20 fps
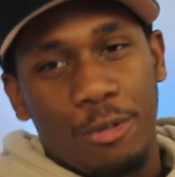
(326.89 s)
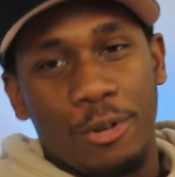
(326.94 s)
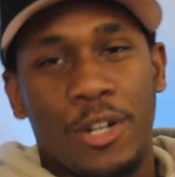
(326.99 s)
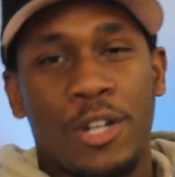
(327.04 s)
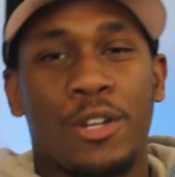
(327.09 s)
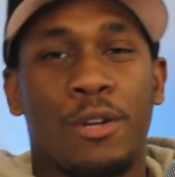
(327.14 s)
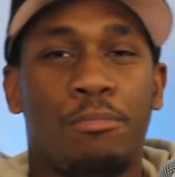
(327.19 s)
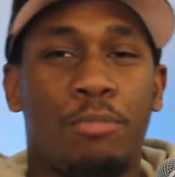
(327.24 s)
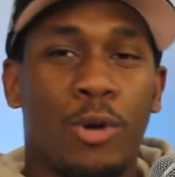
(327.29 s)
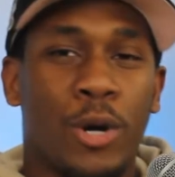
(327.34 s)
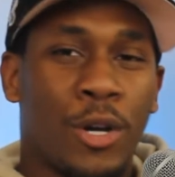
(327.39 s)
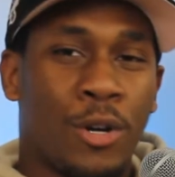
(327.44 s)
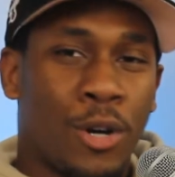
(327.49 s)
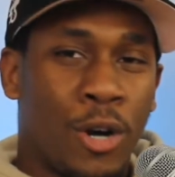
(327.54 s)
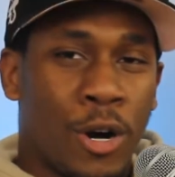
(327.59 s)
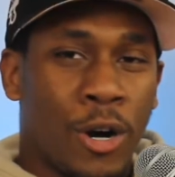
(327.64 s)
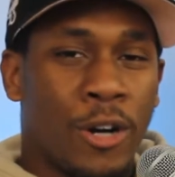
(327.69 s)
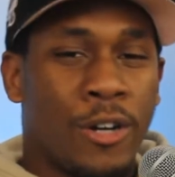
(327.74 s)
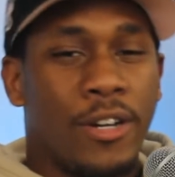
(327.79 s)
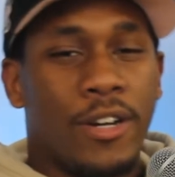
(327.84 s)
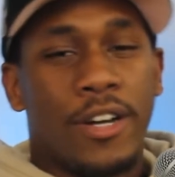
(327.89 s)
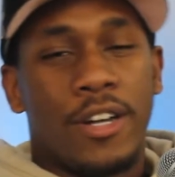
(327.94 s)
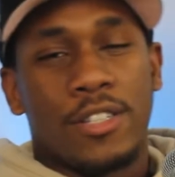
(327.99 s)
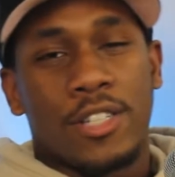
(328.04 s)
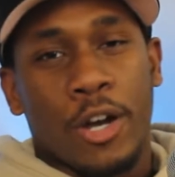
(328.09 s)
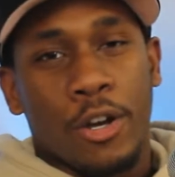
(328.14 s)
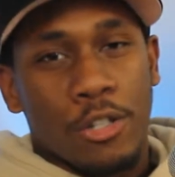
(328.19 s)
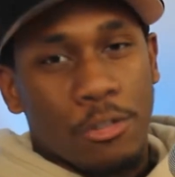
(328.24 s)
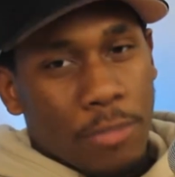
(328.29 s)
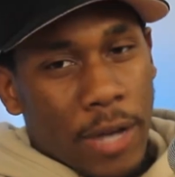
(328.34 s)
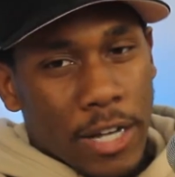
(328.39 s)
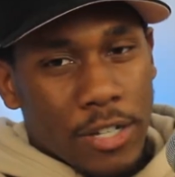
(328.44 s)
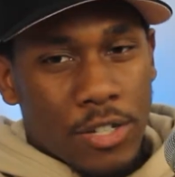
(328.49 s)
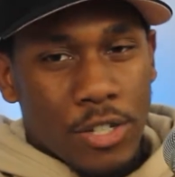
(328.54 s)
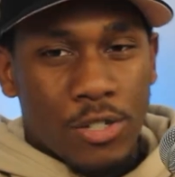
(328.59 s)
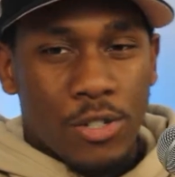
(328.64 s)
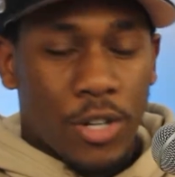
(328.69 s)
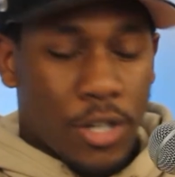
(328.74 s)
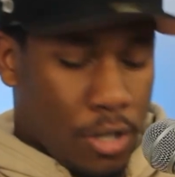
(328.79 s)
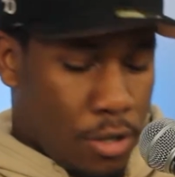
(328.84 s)
We need a point guard. Tyrese
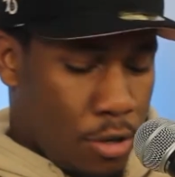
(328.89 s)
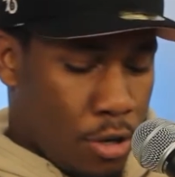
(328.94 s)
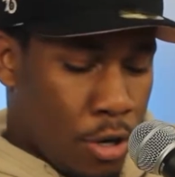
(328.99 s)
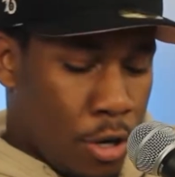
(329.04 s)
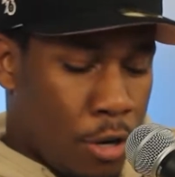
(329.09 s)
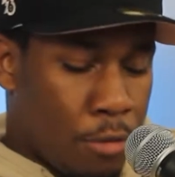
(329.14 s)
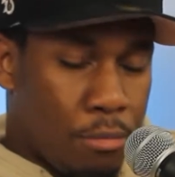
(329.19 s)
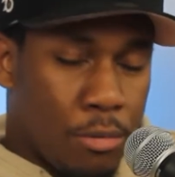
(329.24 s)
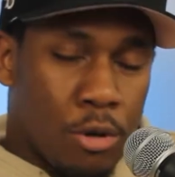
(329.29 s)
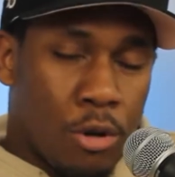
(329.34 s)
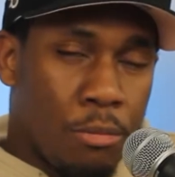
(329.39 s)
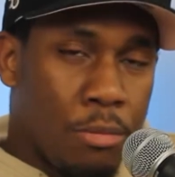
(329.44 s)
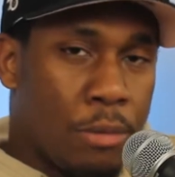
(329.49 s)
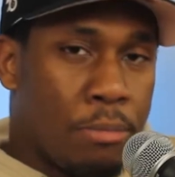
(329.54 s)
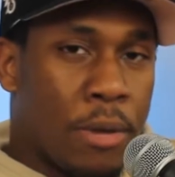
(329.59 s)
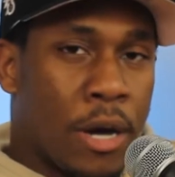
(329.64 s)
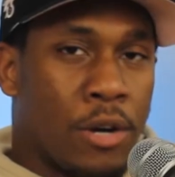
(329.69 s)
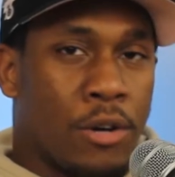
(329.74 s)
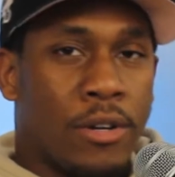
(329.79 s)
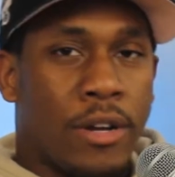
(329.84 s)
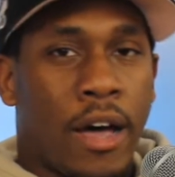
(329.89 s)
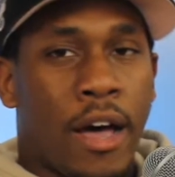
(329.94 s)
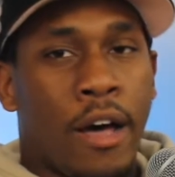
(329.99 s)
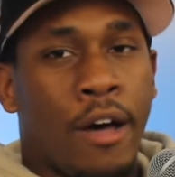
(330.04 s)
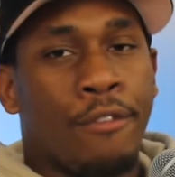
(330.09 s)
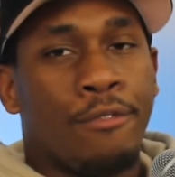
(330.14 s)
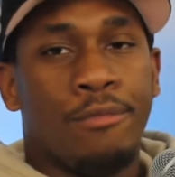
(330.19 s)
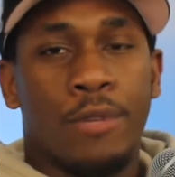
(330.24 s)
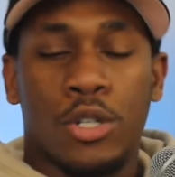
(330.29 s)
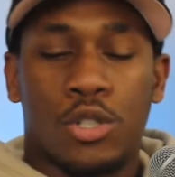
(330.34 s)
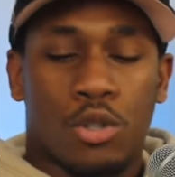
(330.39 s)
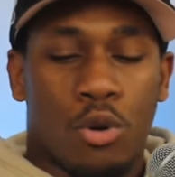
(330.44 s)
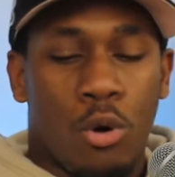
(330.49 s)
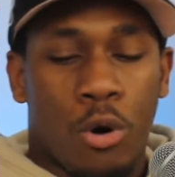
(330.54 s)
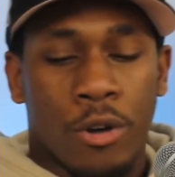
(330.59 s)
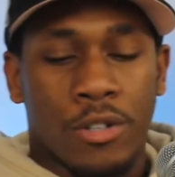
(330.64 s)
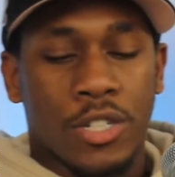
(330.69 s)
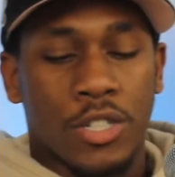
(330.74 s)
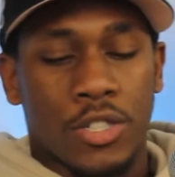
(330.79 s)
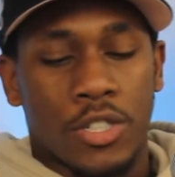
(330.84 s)
Maxey's looking good, but it would be better to have a
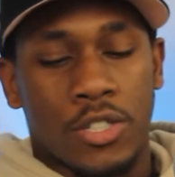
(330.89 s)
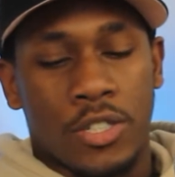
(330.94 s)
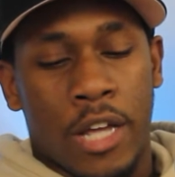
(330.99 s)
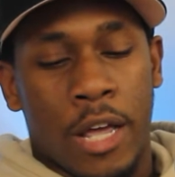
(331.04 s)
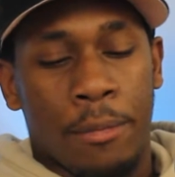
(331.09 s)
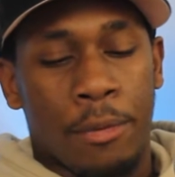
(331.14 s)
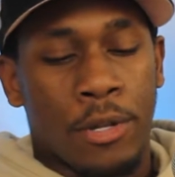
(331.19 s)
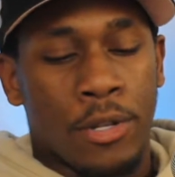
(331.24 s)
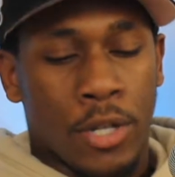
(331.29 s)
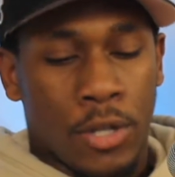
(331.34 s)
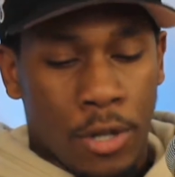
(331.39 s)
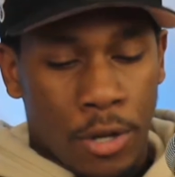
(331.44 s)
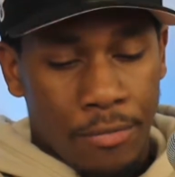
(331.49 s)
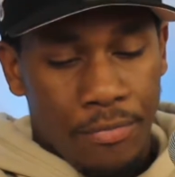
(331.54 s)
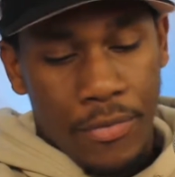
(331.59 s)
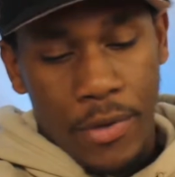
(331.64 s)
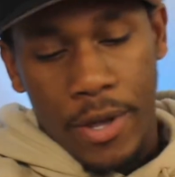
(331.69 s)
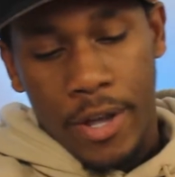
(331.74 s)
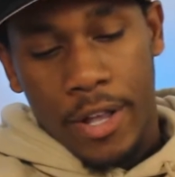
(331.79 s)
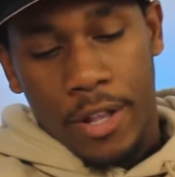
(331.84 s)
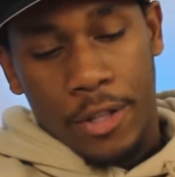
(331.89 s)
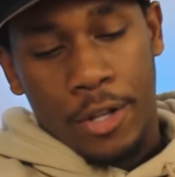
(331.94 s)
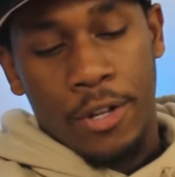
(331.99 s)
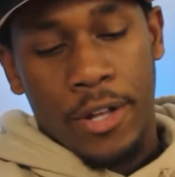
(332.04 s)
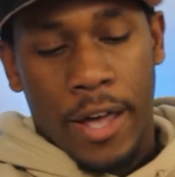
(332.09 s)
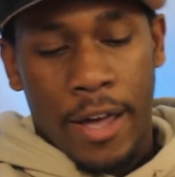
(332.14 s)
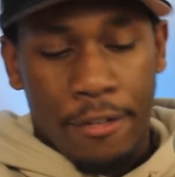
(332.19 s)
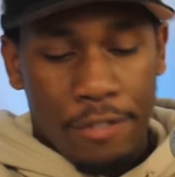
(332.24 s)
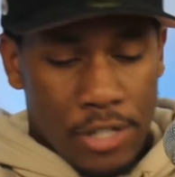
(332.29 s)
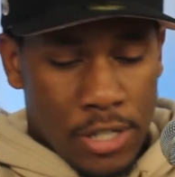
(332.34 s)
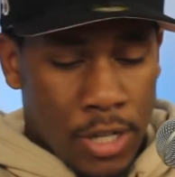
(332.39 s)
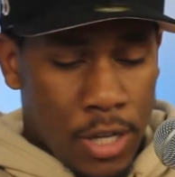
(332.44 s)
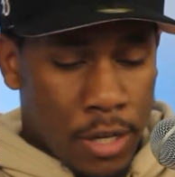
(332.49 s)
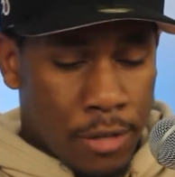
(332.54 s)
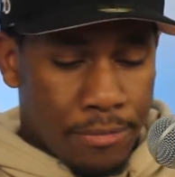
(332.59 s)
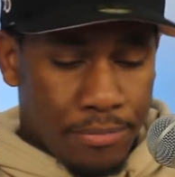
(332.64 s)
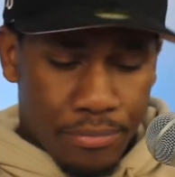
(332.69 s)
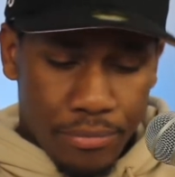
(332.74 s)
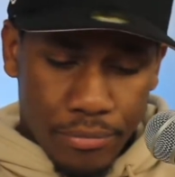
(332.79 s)
scorer such as Damian Lillard. They're the 8th seed.